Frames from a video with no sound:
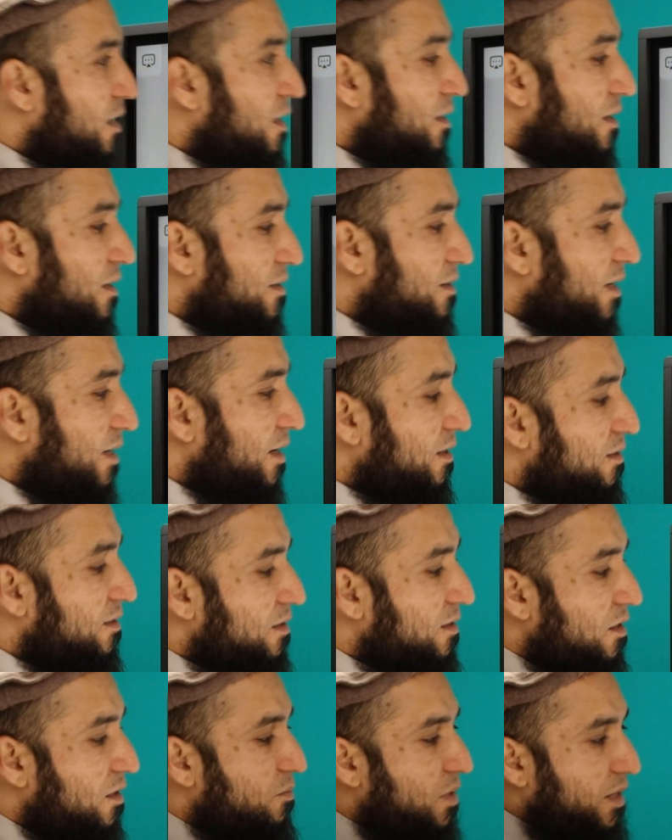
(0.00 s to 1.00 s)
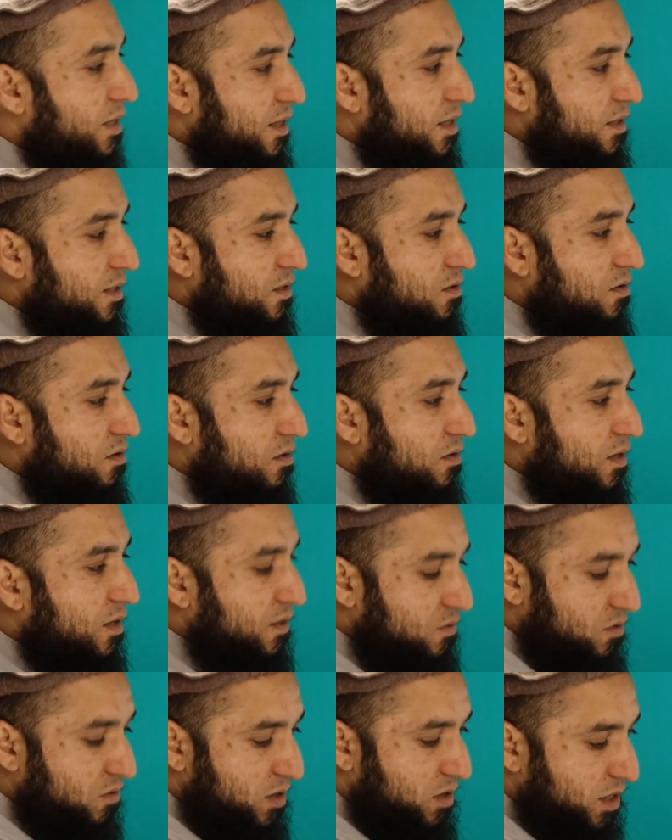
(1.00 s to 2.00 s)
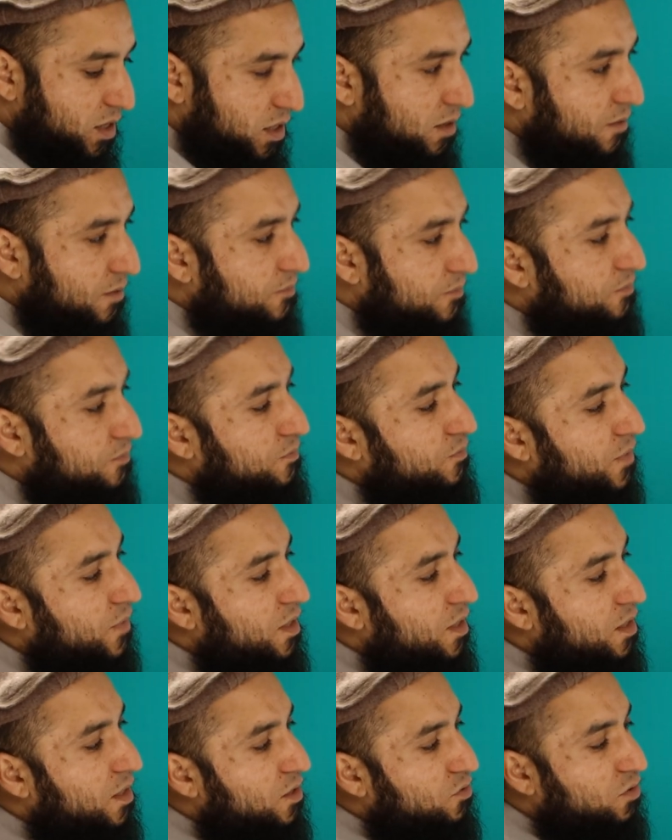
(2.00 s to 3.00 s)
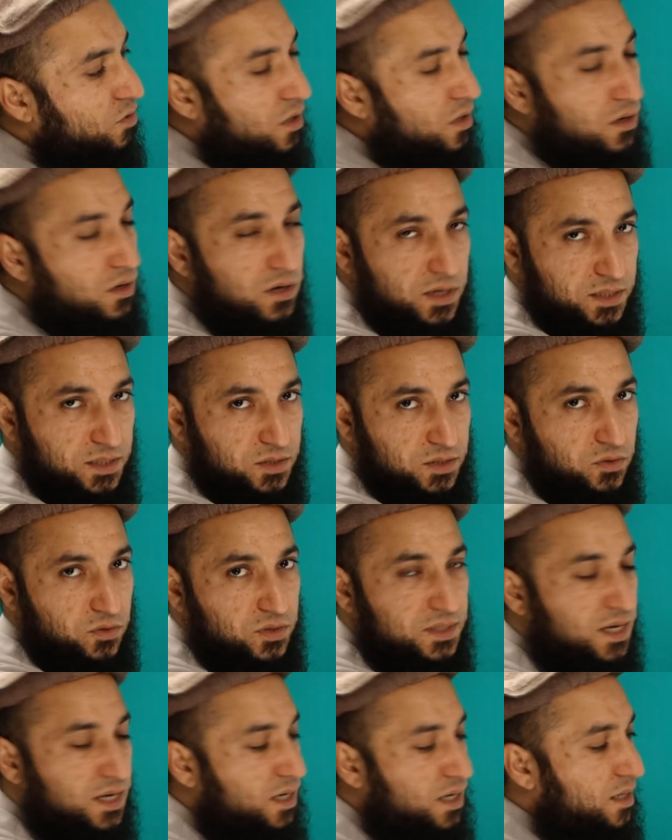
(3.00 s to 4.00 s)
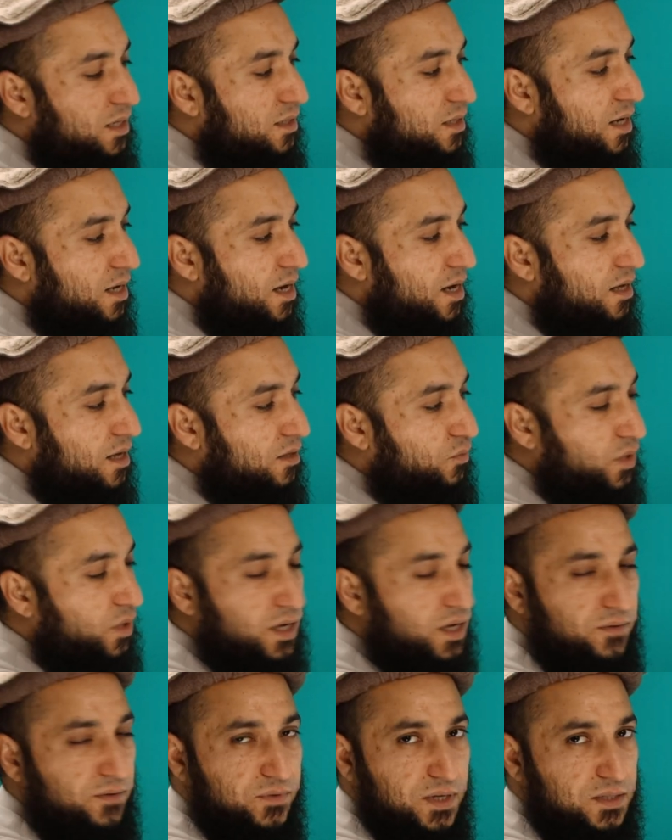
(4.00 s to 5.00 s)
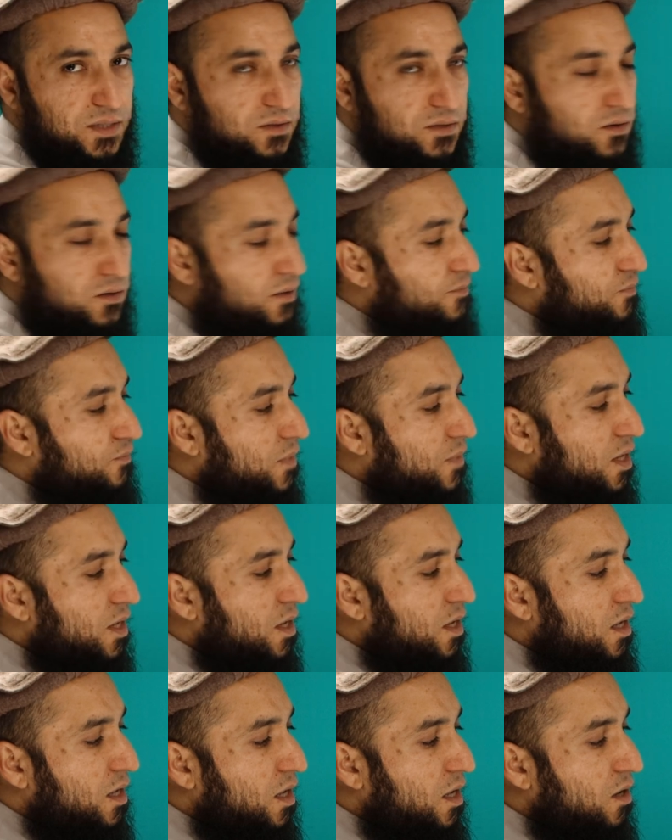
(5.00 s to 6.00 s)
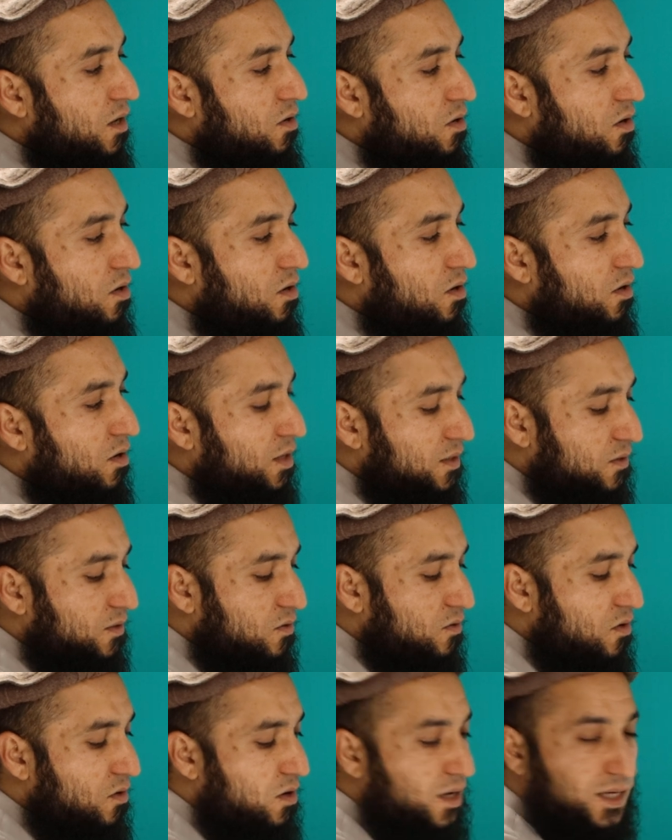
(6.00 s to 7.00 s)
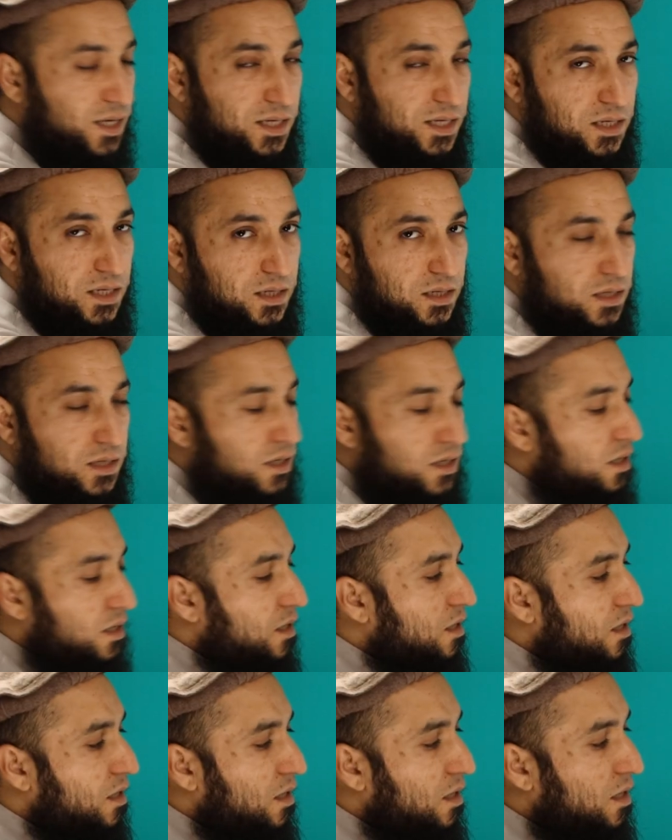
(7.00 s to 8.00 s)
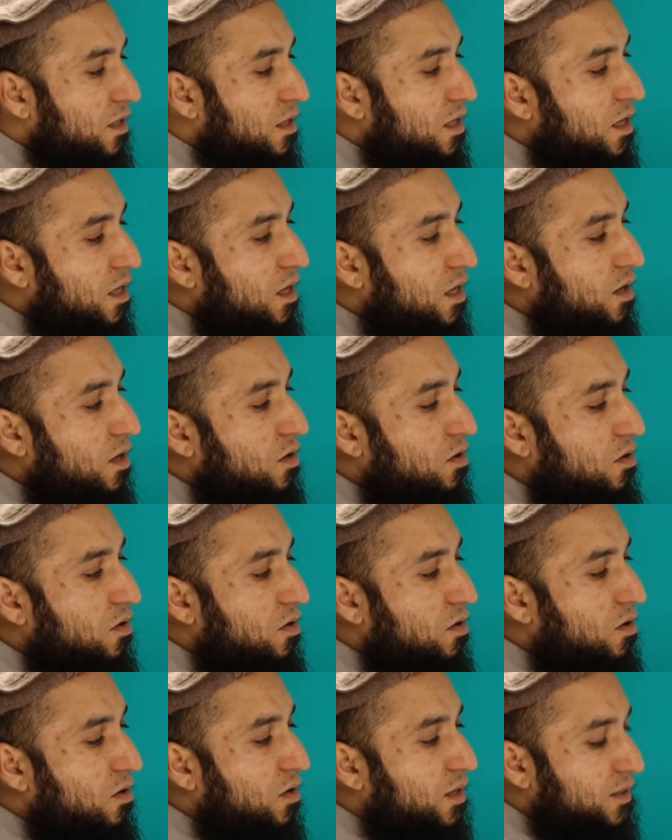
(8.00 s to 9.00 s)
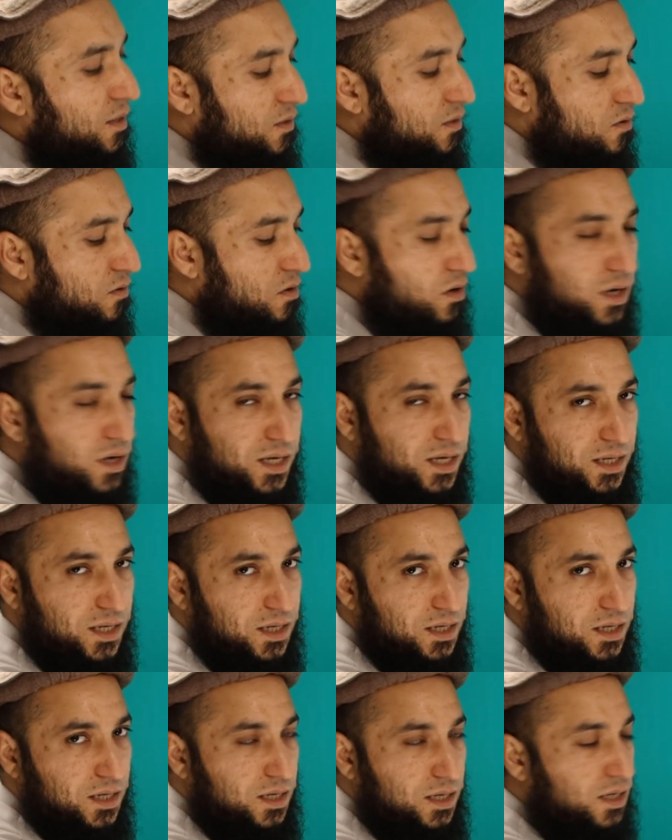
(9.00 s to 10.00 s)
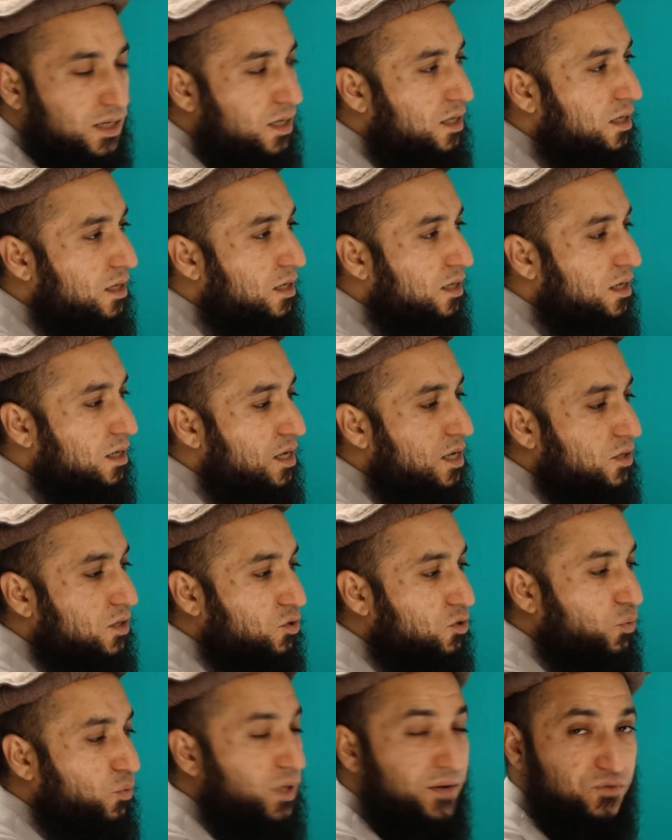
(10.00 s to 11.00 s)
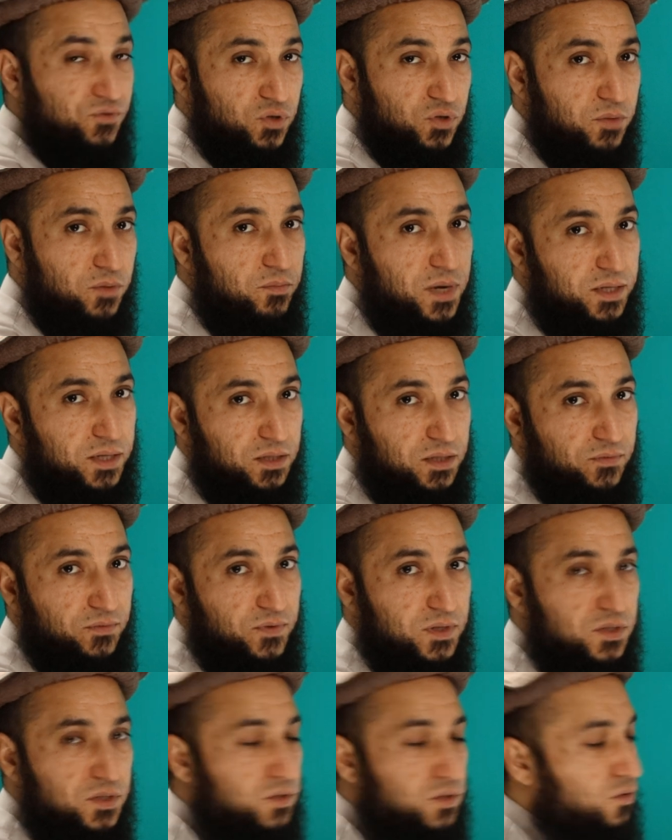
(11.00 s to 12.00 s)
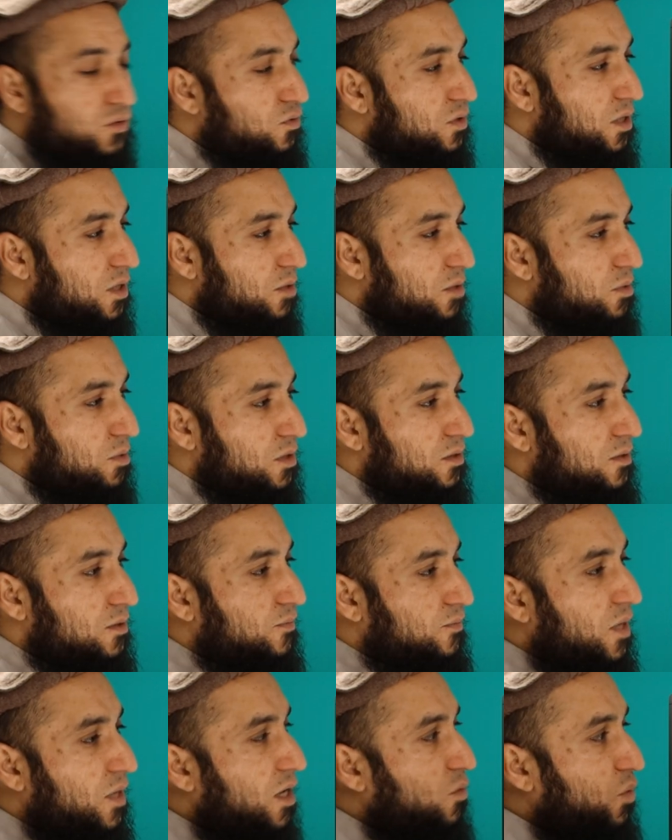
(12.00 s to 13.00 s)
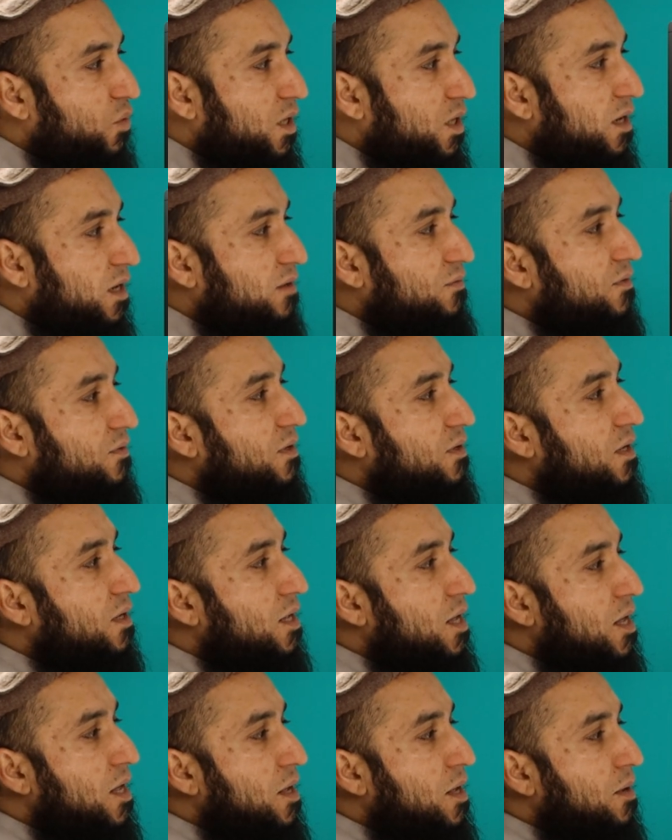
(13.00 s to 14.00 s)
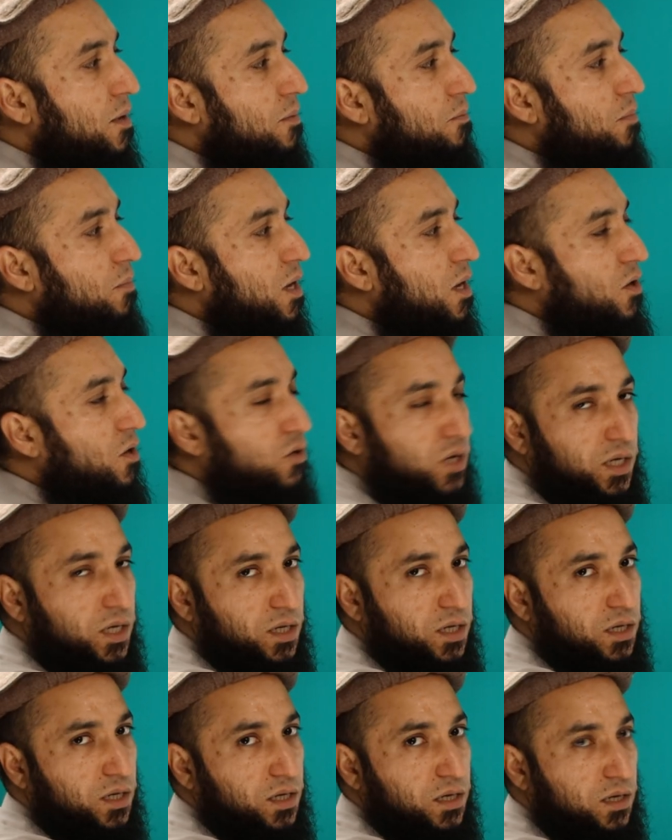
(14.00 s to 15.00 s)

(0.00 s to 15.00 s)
The second syllable is kha kasra khi. So the kha is not silent, and we have kasra. Kha kasra khi, kha kasra khi. So we have to combine the first 2 syllables, and we have bakhi,